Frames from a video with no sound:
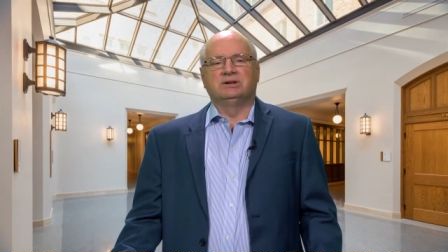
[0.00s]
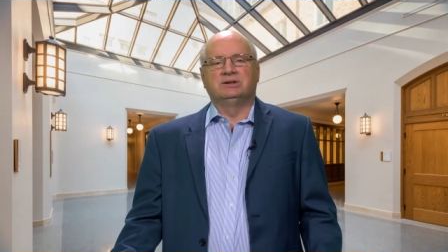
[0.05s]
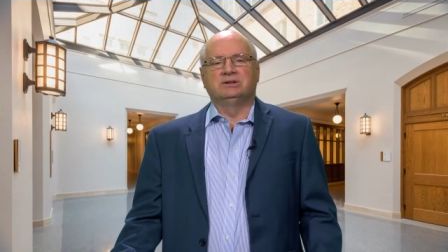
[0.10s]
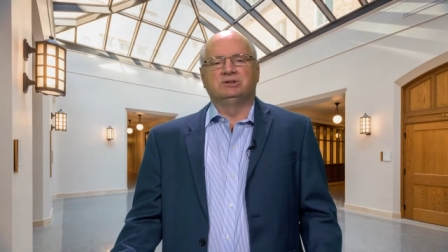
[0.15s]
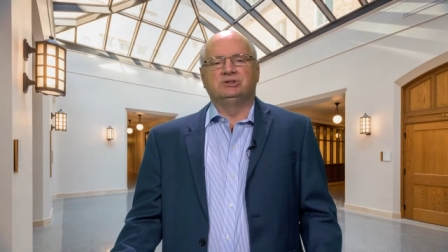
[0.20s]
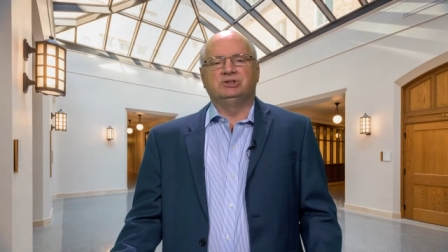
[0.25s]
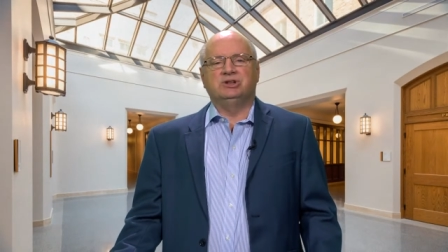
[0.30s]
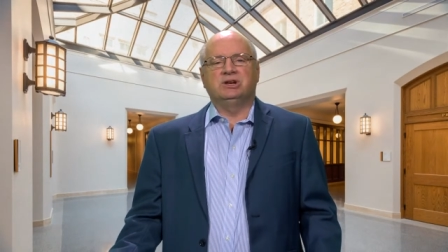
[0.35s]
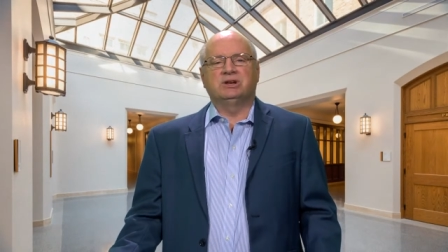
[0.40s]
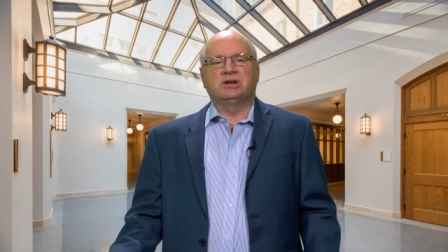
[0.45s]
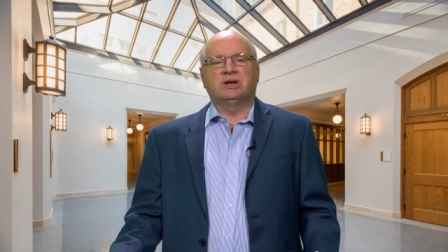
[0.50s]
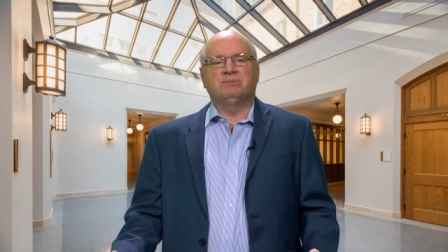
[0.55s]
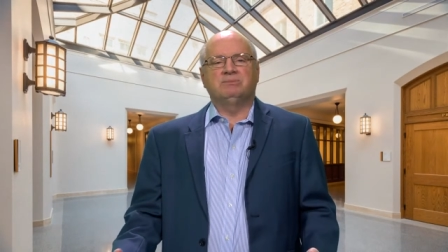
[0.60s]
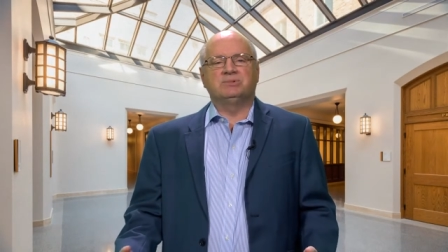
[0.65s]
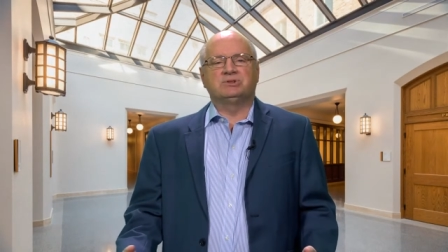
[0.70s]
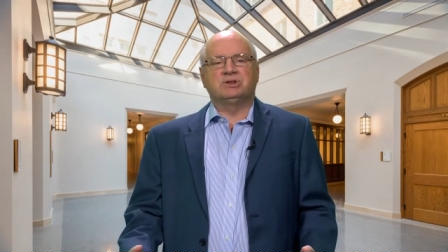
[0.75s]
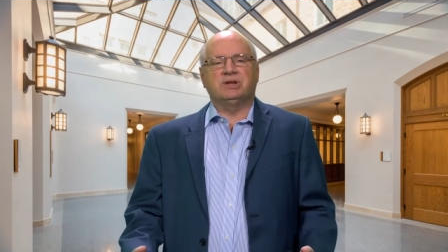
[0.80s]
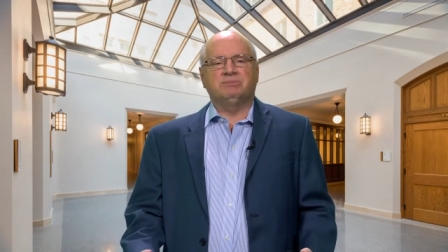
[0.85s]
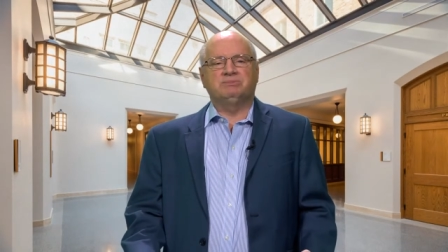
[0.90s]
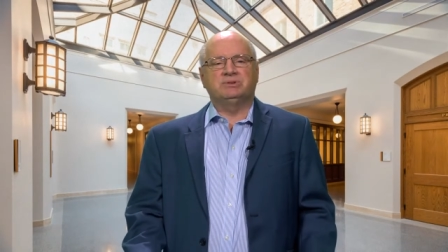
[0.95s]
she
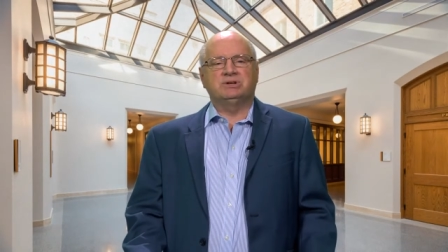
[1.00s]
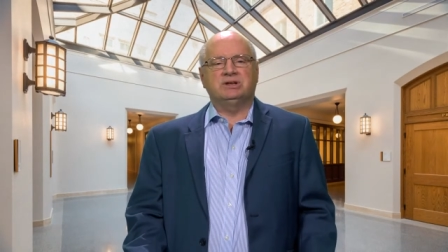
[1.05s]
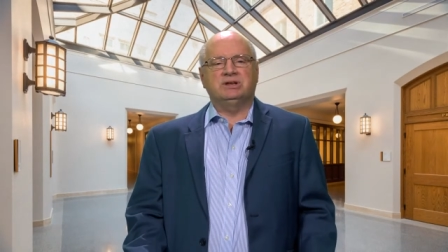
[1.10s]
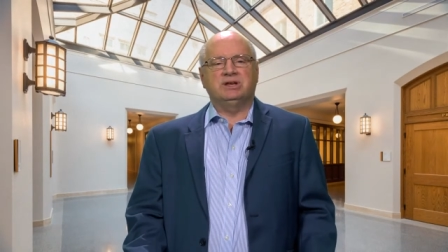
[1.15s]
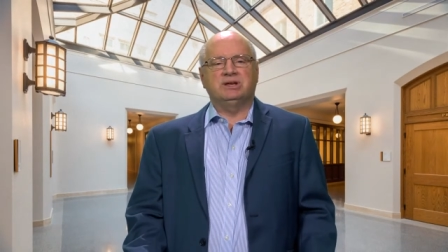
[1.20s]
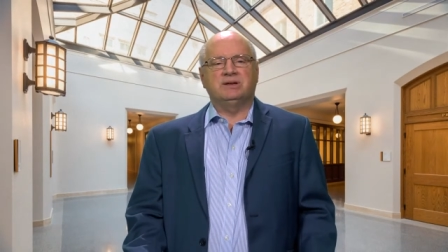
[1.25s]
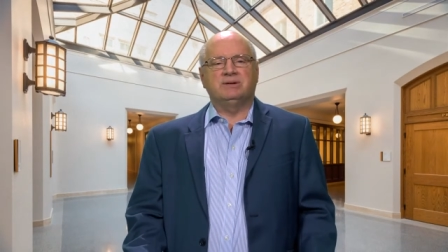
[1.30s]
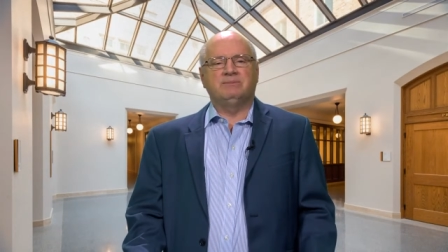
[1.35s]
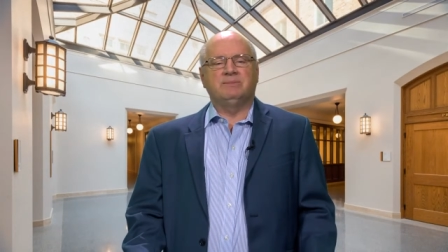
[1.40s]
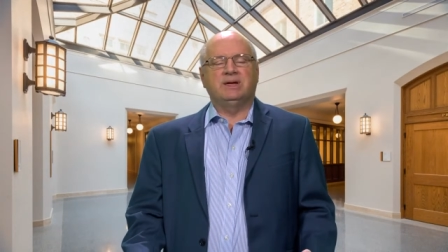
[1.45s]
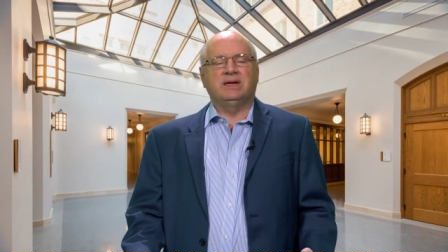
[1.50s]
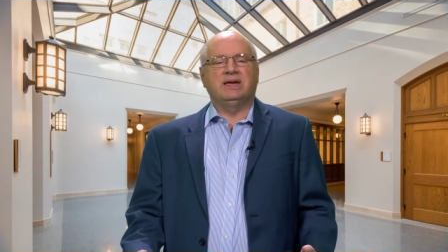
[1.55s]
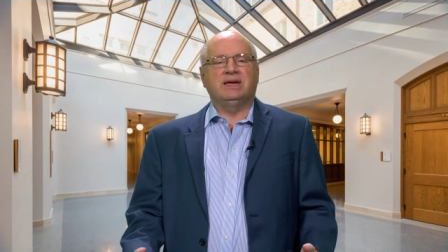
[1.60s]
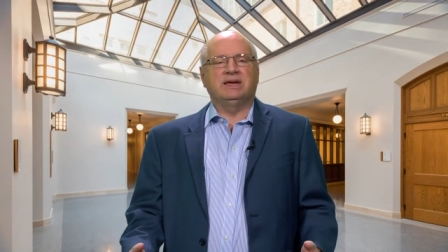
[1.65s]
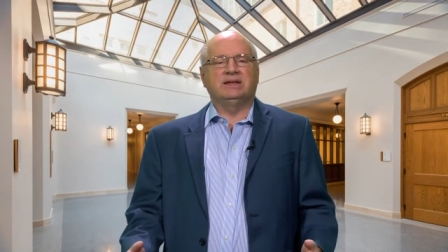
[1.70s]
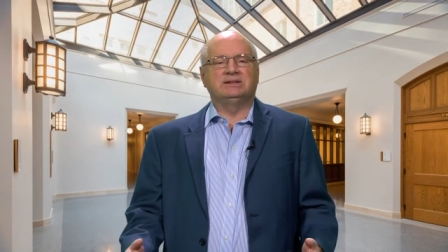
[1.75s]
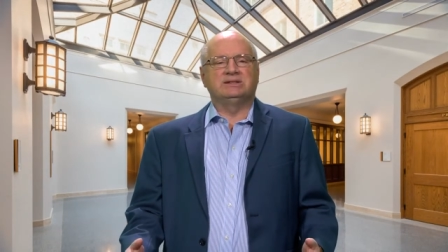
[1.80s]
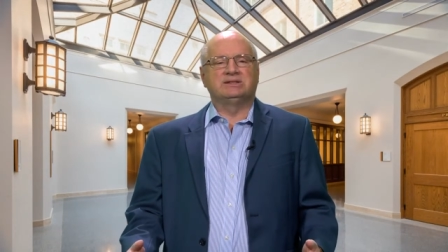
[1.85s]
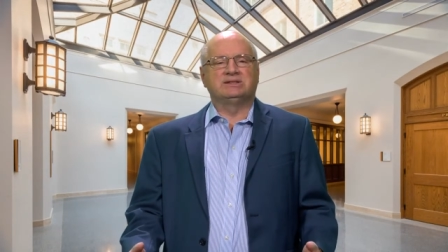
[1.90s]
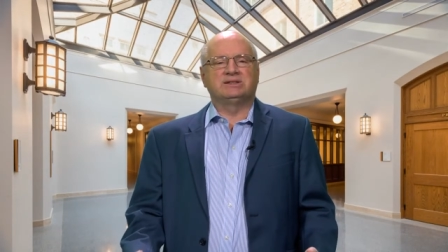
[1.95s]
comes up to him
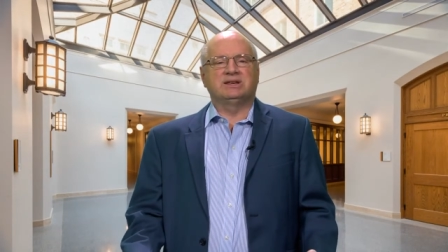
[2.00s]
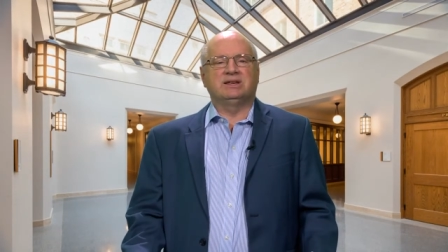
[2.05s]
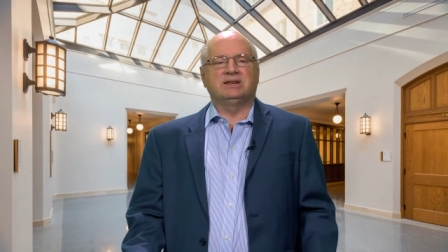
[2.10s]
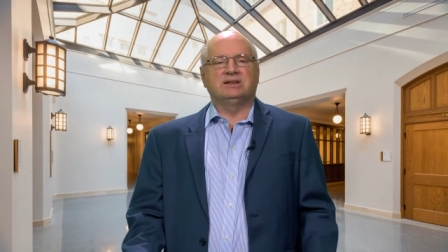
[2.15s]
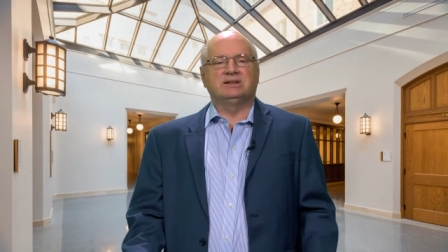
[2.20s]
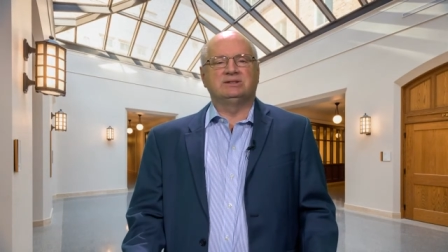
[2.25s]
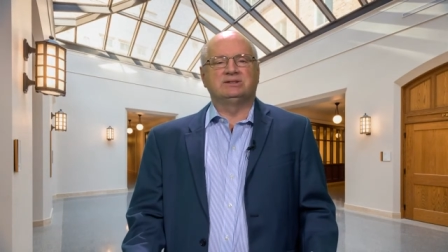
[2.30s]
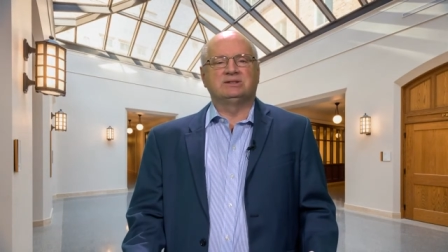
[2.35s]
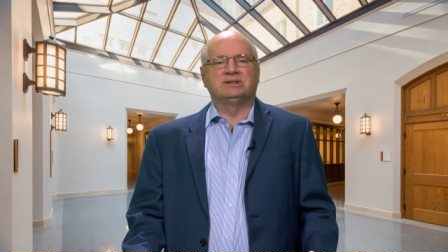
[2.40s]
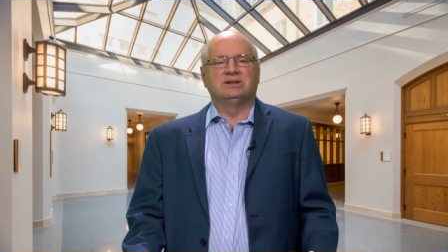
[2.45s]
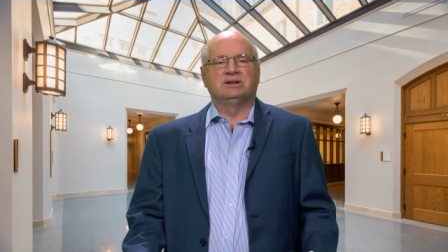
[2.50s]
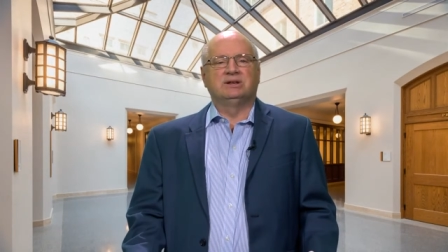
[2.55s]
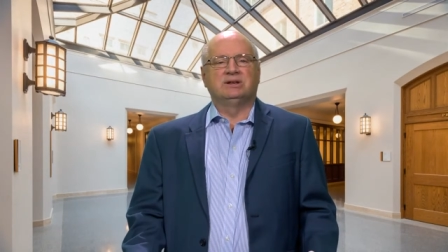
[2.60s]
and says,